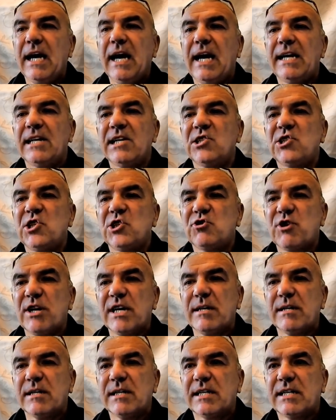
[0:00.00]
Energy
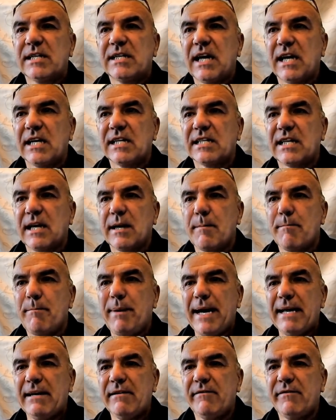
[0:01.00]
drinks
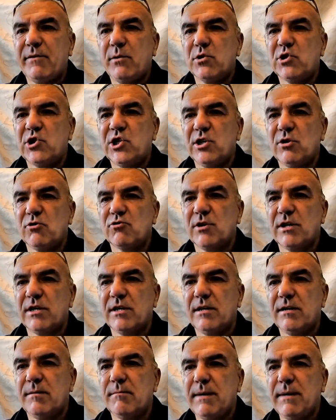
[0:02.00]
ban for children.